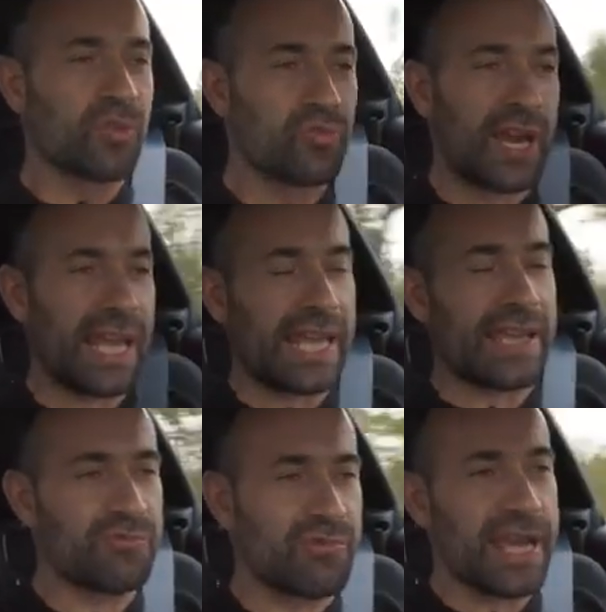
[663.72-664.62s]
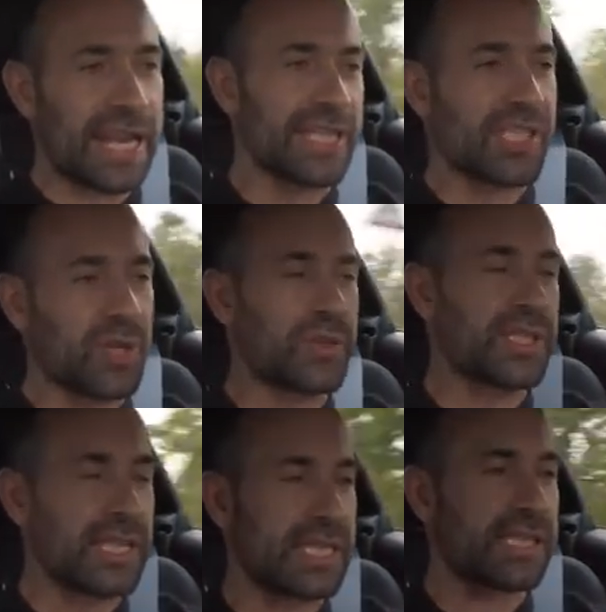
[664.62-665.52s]
really
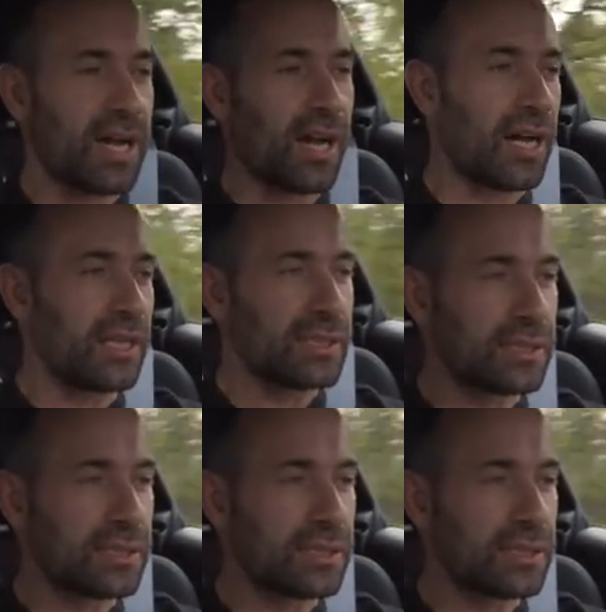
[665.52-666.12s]
suits this car.